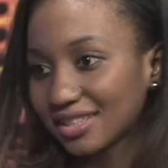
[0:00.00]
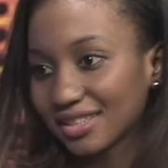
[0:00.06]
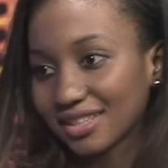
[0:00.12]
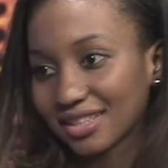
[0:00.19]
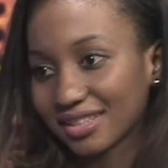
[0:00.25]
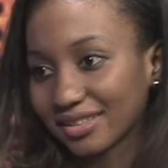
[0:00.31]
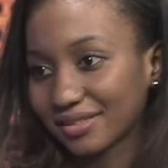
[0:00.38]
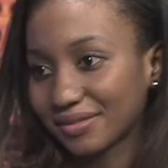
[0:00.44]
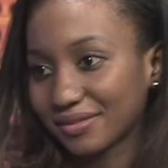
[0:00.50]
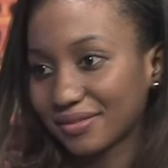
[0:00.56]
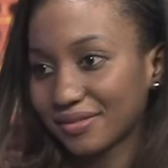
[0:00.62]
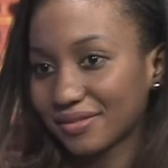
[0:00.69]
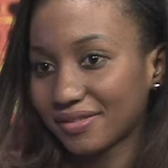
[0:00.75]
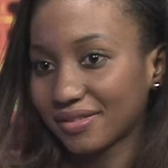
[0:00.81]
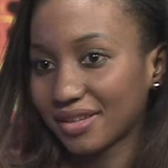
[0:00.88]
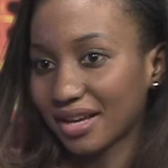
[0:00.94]
of
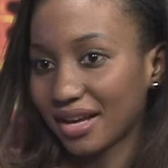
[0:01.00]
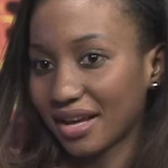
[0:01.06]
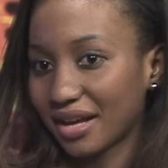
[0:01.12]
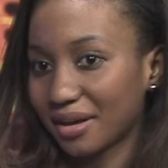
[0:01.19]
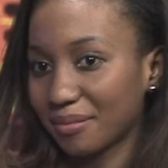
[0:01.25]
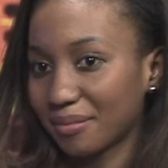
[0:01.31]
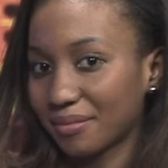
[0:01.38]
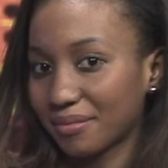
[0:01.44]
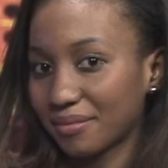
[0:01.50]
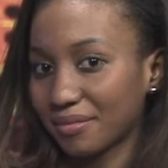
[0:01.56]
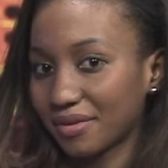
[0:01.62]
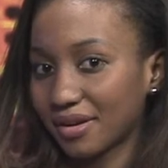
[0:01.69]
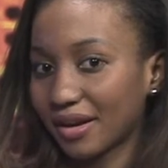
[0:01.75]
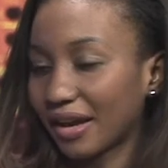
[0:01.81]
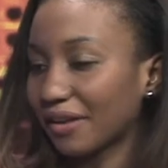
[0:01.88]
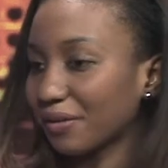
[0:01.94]

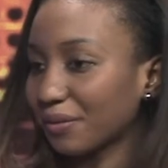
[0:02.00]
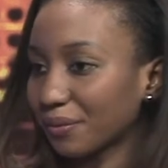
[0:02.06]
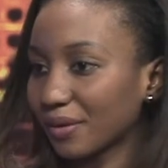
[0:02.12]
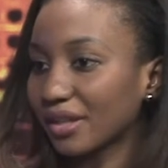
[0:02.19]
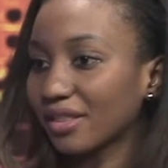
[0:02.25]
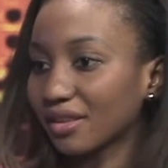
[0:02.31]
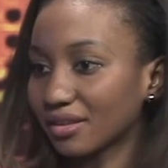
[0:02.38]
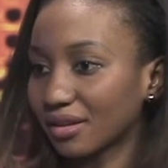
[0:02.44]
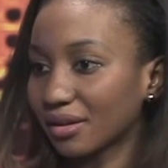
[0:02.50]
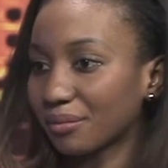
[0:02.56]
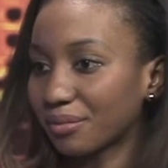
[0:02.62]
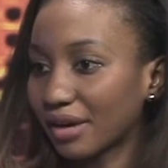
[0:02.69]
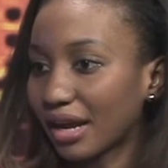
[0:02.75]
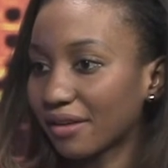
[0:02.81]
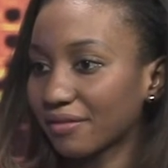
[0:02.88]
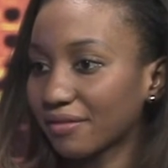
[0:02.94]
how you want the
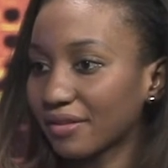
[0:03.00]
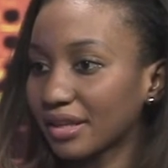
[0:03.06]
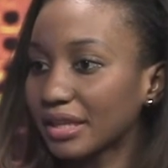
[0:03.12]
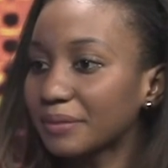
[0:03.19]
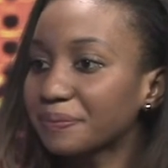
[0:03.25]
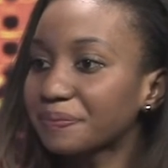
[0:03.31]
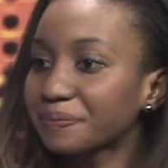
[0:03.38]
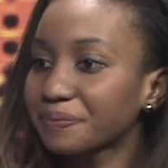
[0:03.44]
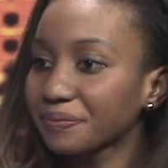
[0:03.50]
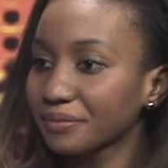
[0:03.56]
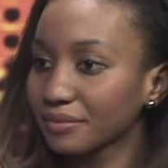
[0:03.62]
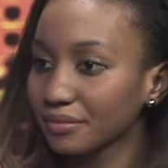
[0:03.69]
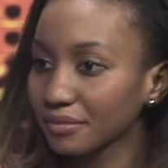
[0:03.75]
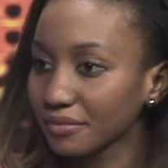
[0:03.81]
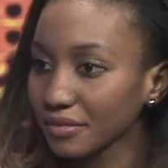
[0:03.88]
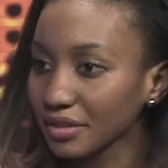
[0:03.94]
nonprofit
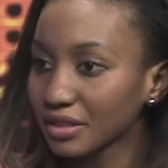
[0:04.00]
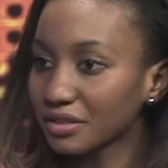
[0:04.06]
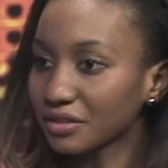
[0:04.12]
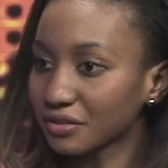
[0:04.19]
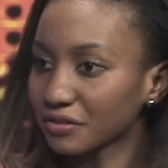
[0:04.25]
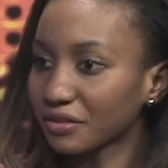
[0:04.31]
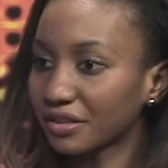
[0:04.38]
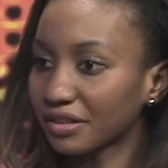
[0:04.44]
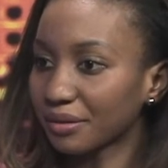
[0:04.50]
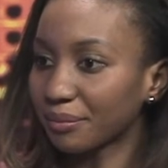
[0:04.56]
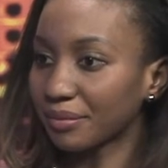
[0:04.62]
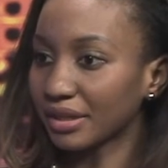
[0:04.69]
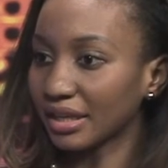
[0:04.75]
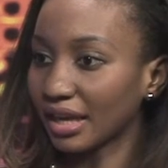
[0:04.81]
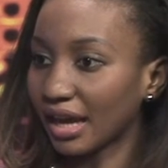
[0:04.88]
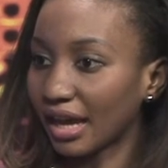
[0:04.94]
to sort of
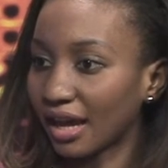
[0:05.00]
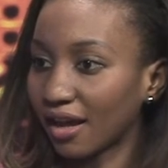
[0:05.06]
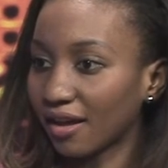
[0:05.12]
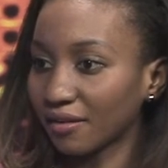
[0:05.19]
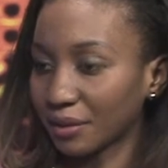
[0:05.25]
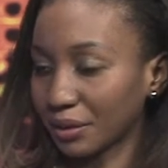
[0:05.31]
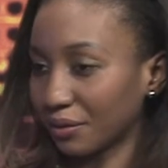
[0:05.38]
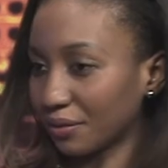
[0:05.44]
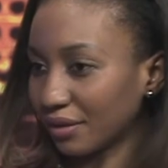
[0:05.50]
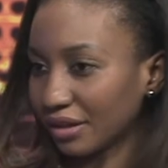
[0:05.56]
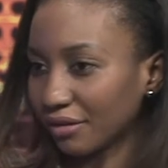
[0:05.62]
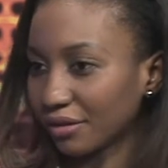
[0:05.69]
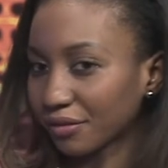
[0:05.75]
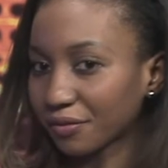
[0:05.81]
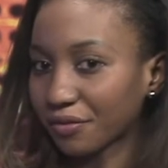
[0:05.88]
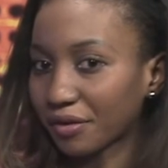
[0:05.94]
be,
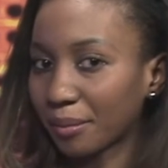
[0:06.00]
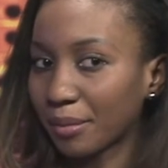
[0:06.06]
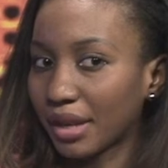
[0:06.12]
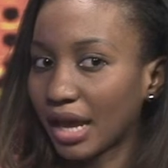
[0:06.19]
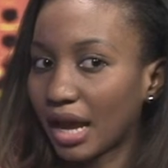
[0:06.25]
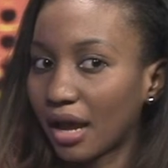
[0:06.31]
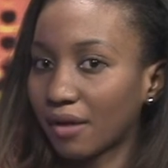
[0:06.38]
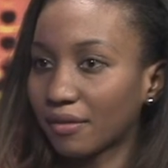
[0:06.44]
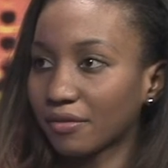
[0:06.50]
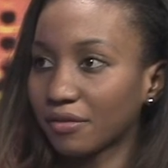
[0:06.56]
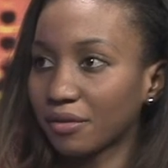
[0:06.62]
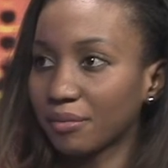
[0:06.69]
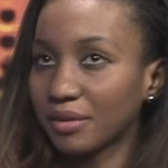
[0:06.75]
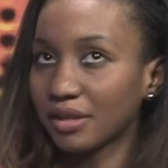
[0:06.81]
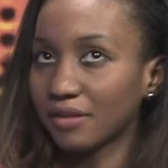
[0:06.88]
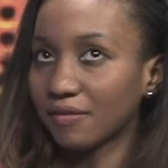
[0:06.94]
years from now, to
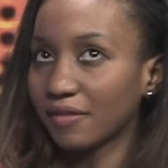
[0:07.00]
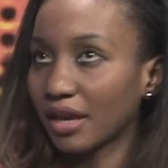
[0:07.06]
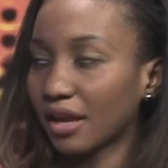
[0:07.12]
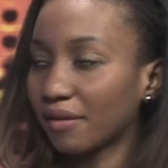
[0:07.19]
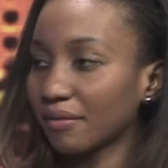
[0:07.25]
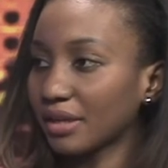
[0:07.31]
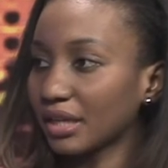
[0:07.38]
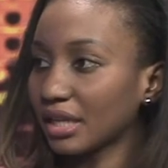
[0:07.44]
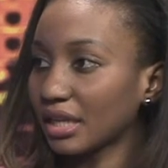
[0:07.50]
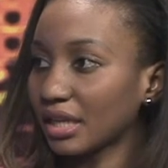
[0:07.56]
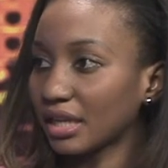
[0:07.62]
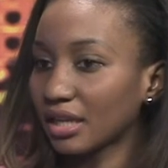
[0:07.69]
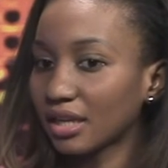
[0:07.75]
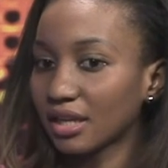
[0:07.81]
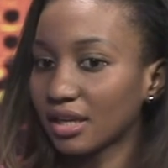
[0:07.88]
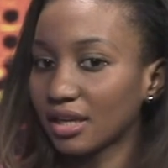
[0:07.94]
be
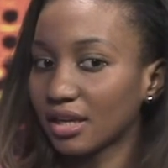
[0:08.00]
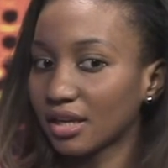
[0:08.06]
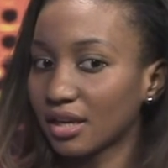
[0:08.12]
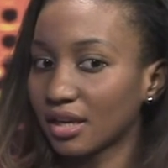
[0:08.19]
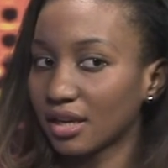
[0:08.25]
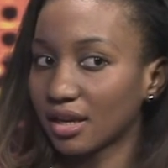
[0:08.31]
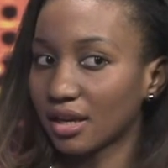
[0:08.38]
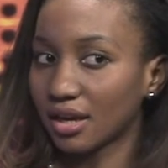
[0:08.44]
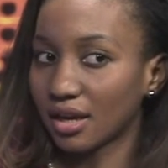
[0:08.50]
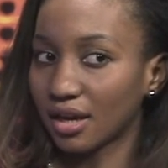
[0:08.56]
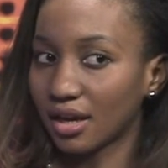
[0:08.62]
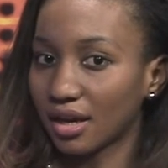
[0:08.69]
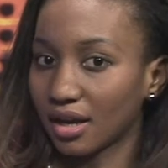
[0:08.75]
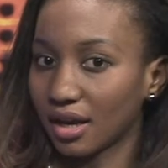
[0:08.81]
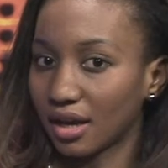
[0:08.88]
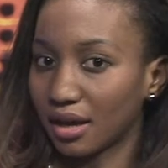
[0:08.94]
very
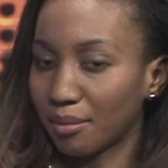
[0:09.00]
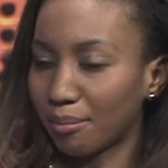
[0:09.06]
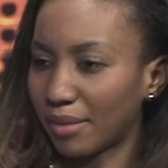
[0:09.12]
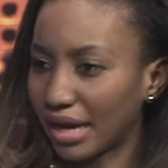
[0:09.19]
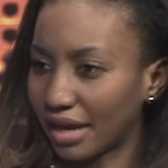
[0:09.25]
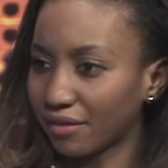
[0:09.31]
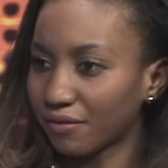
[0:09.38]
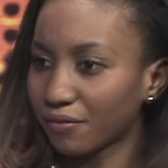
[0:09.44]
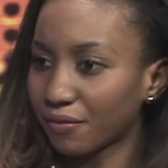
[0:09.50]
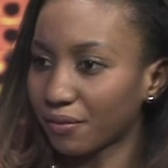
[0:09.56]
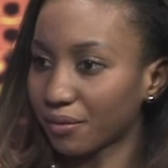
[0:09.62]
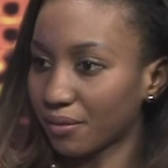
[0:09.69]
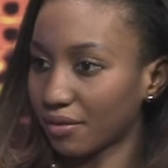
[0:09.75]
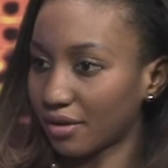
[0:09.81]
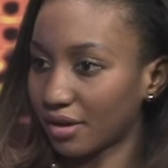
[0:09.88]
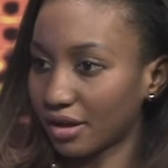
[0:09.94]

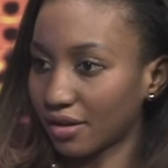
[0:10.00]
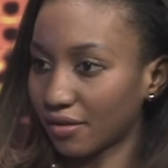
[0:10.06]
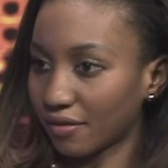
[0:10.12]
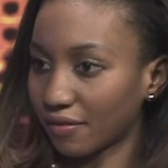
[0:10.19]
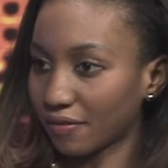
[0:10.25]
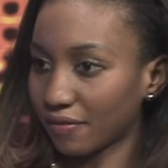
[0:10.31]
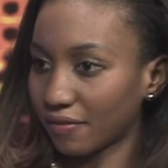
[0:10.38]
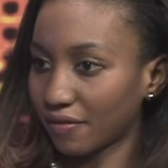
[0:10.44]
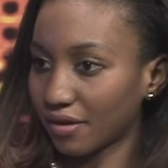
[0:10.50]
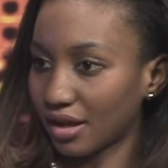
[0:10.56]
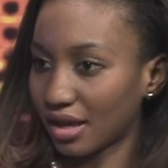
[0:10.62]
mindful of